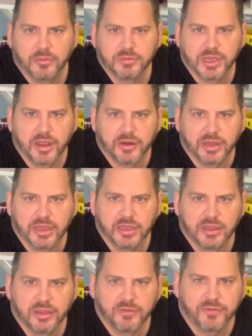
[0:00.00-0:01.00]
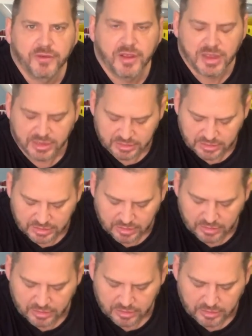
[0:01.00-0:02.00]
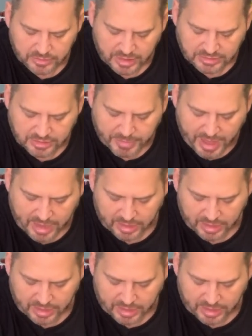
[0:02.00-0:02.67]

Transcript: Down in the front. Oh, that's the best.